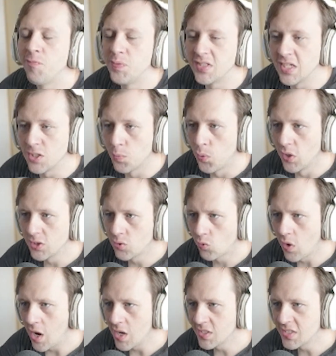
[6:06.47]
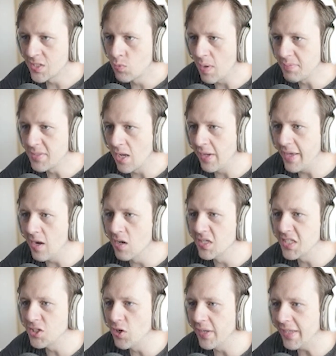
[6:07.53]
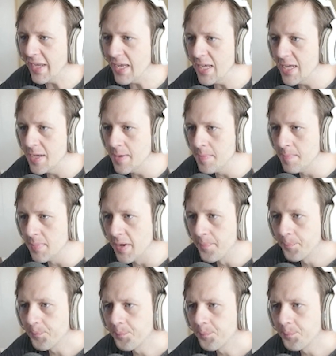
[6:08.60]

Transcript: potential points requires this Reptile Energy Drink M.